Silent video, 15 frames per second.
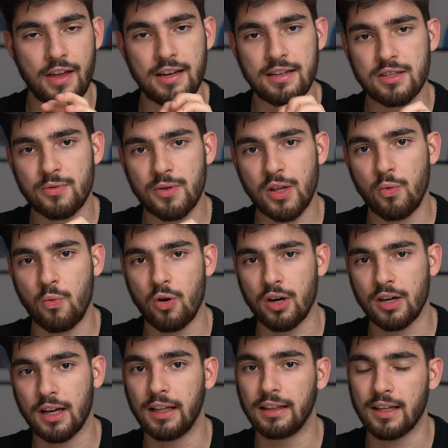that doesn't really
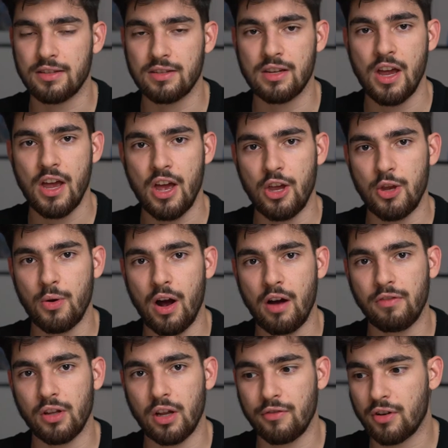work unless you
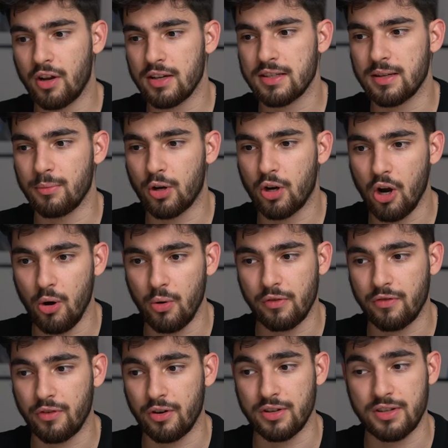have a lot of custom
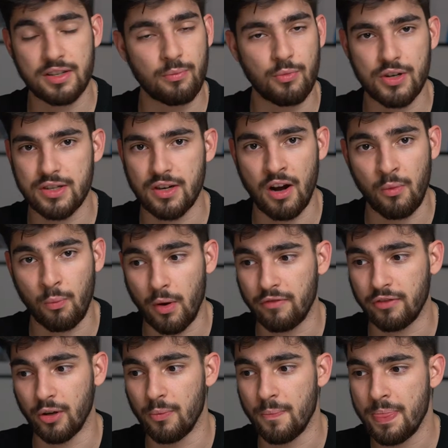code for some reason on
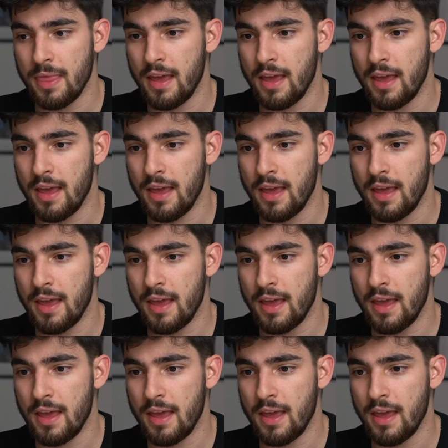Webflow.